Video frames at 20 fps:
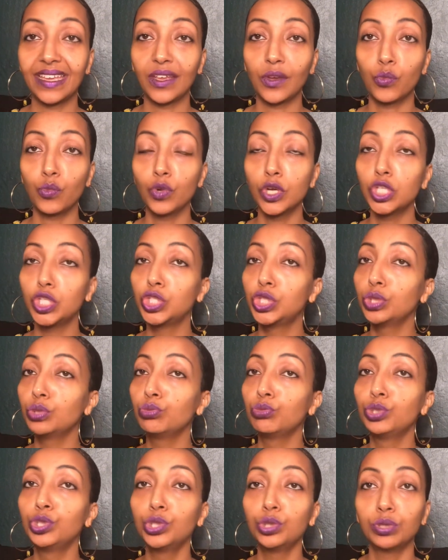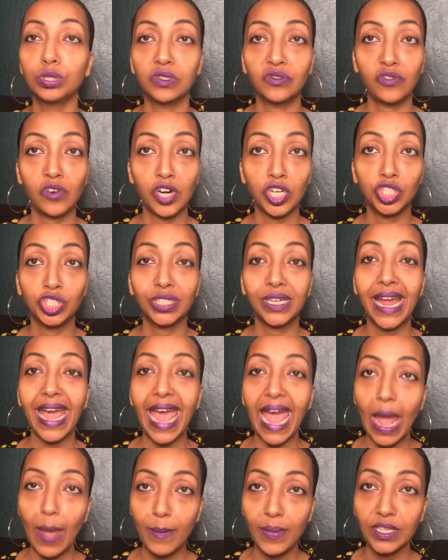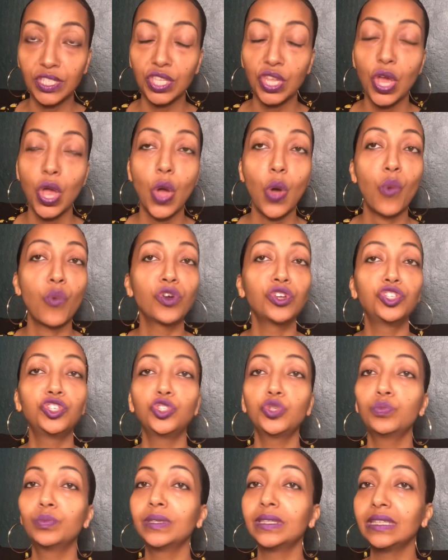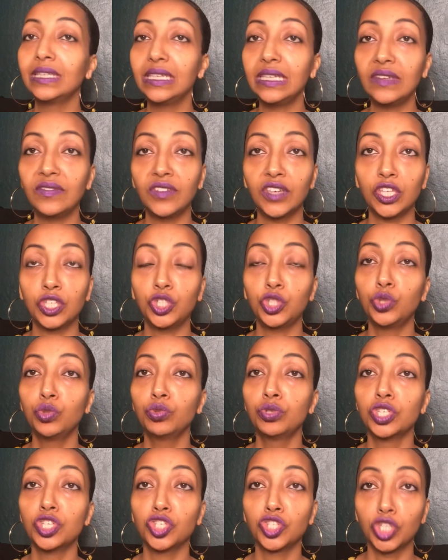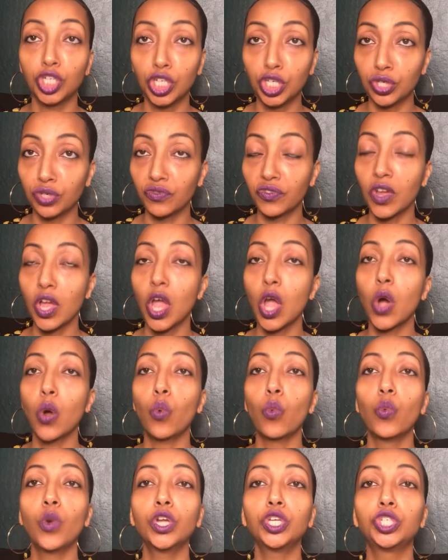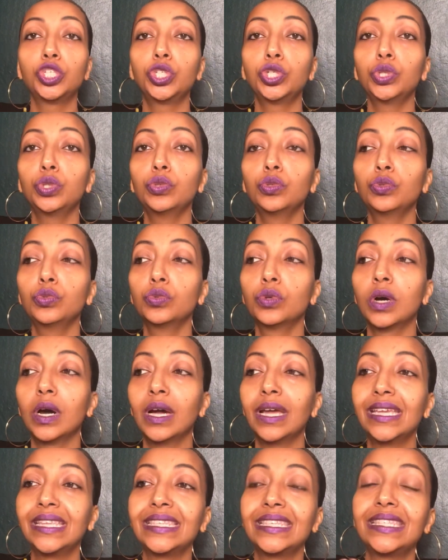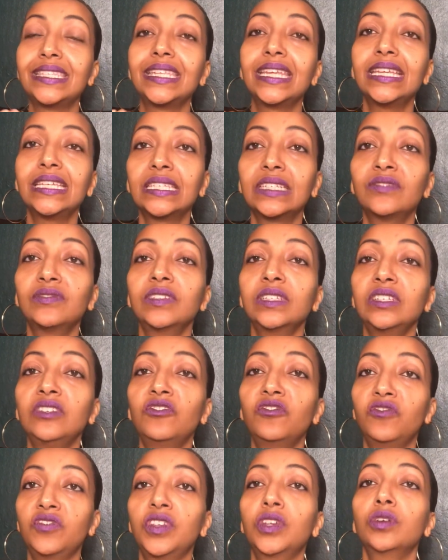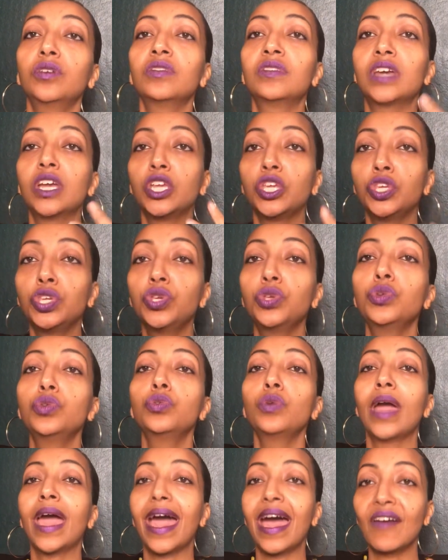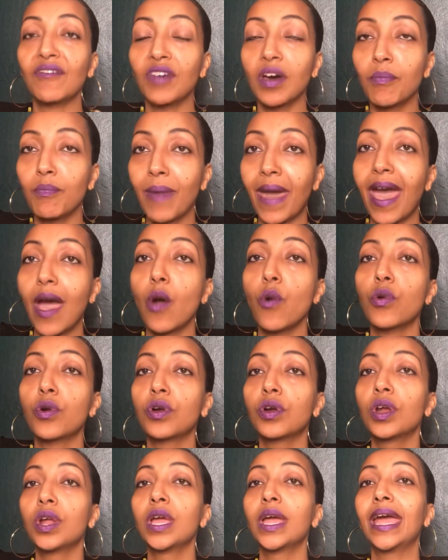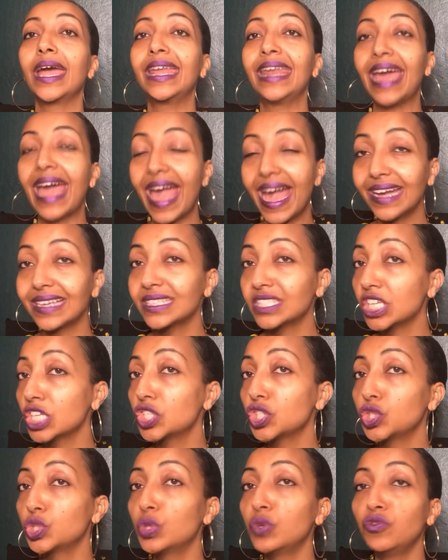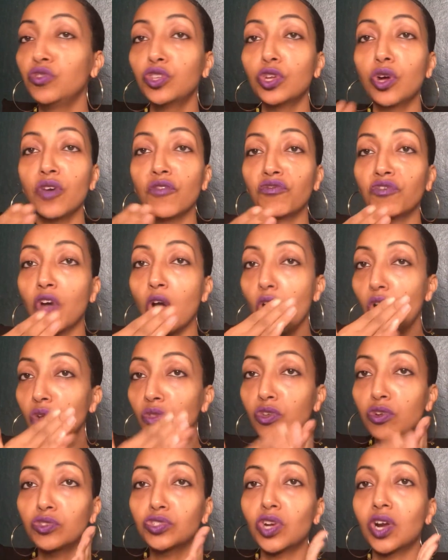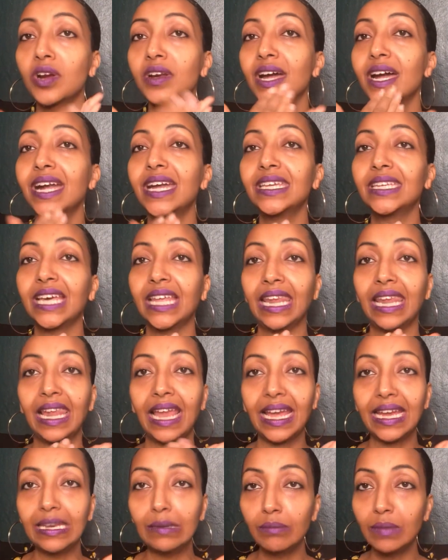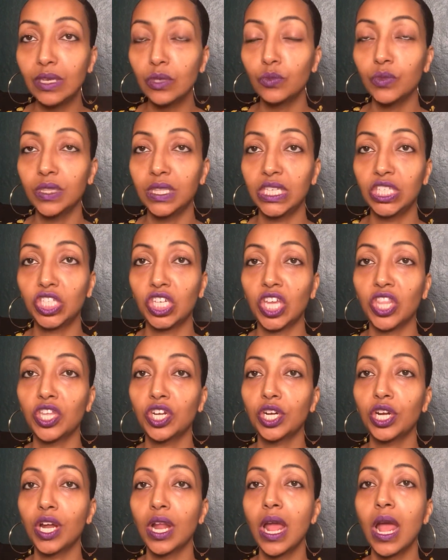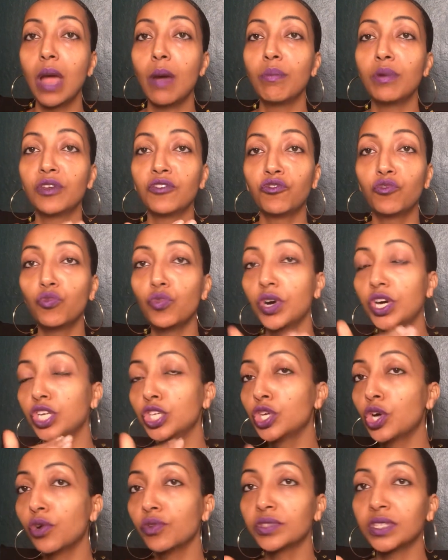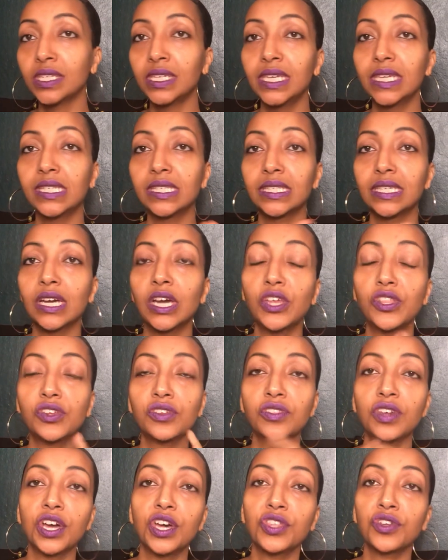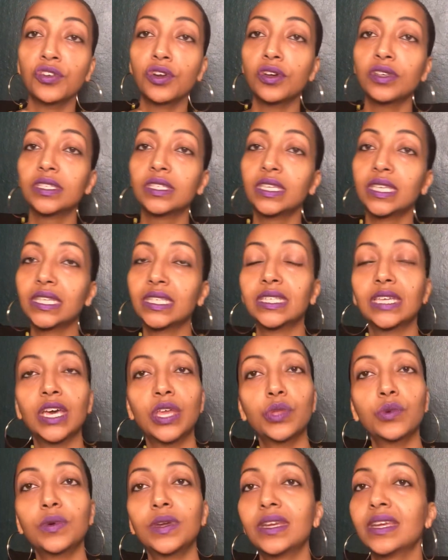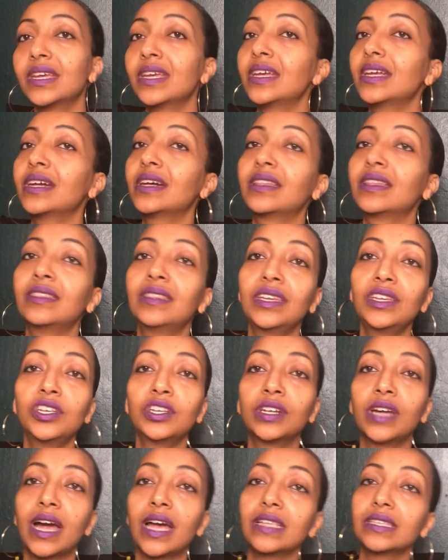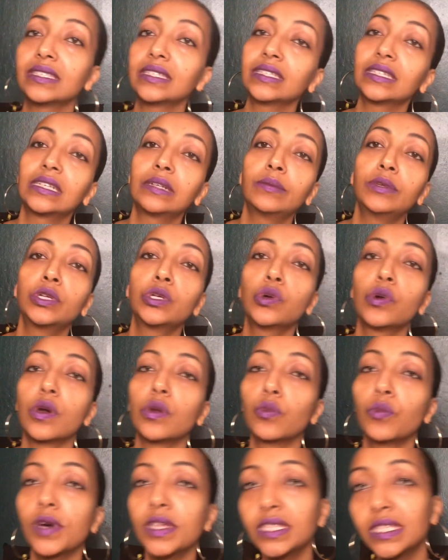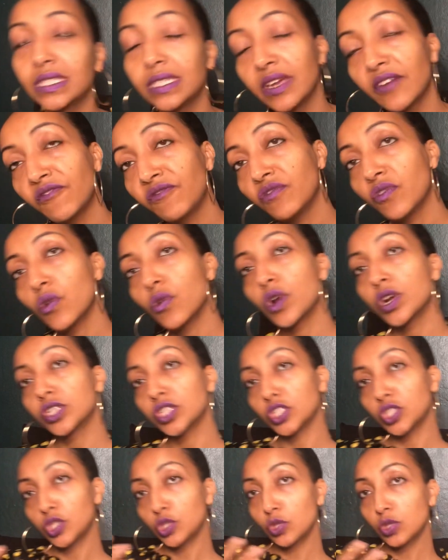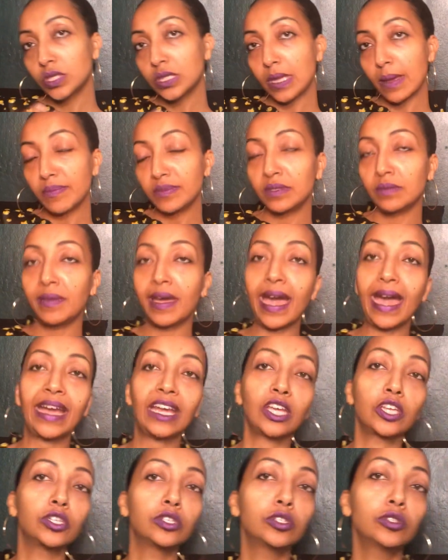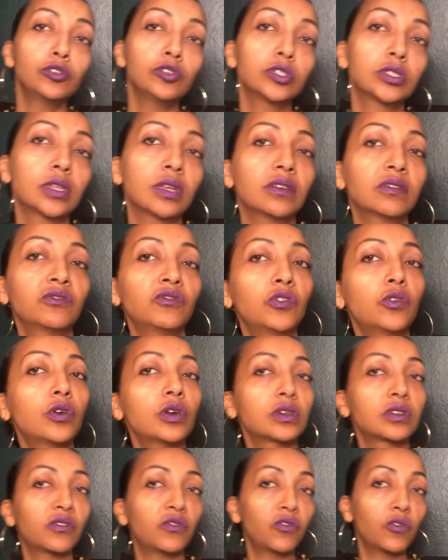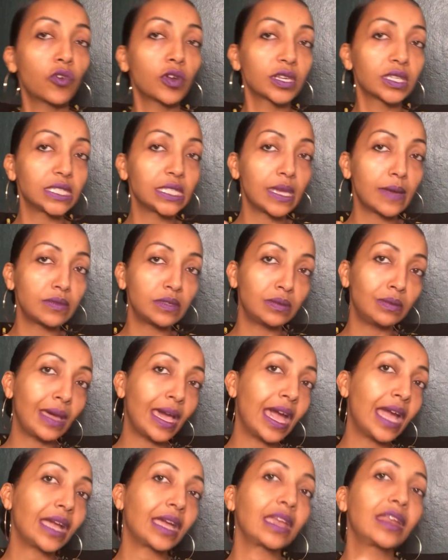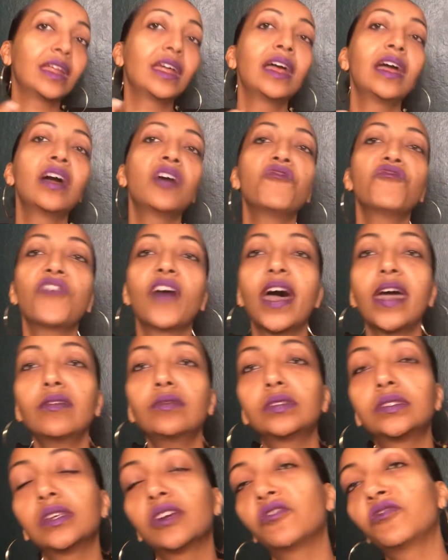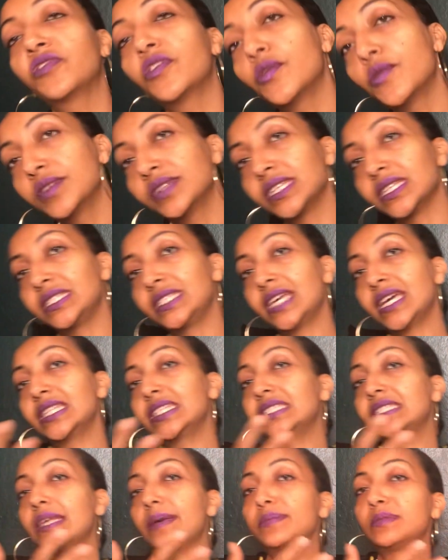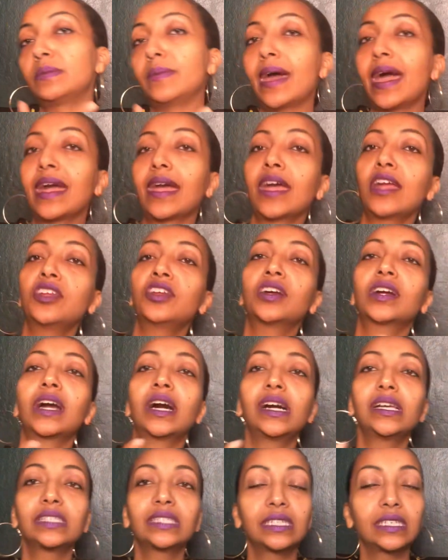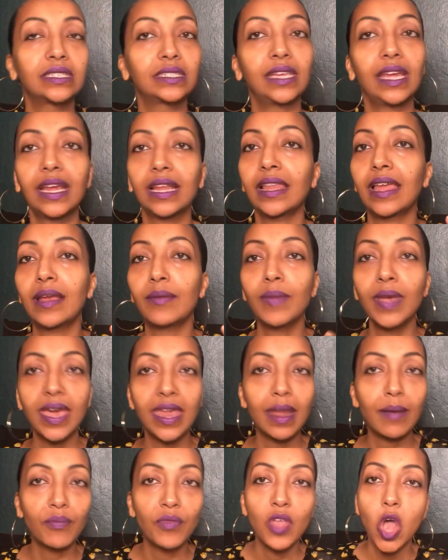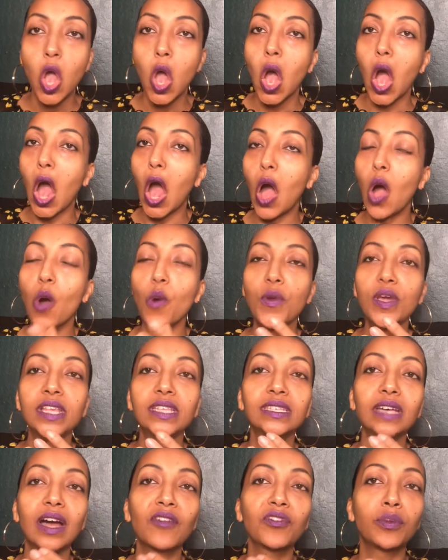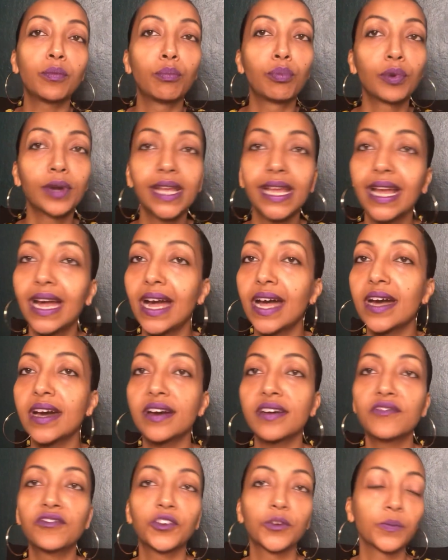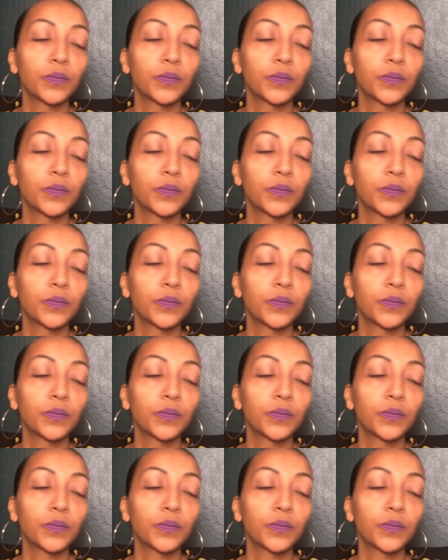what you do as far as your habits, what you believe that you deserve, what you instinctively feel that you have a power and access to, if all those are not in alignment with each other, but if one goes against the other and the other goes against the other one, then you're constantly going to be going 1 step forward to 2 steps back, and 2 steps forward to 4 steps back, and 5 steps forward to 10 steps back. And you're constantly saying, like, man, I'm always on the brink of